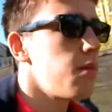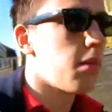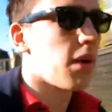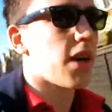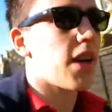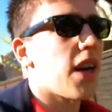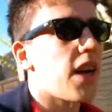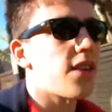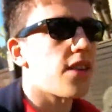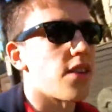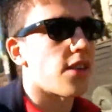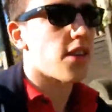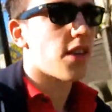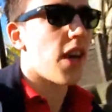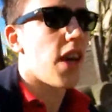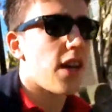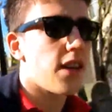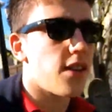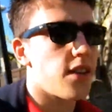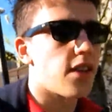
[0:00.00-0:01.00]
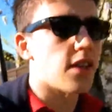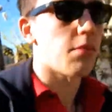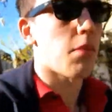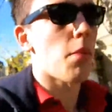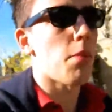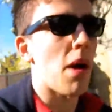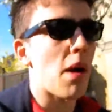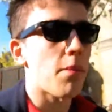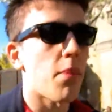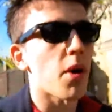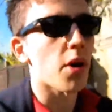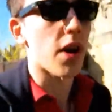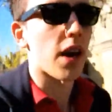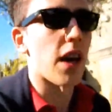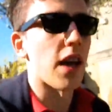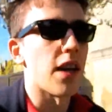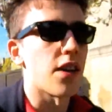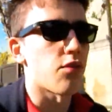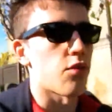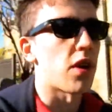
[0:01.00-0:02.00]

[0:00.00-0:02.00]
my glasses case is in my back pocket and it's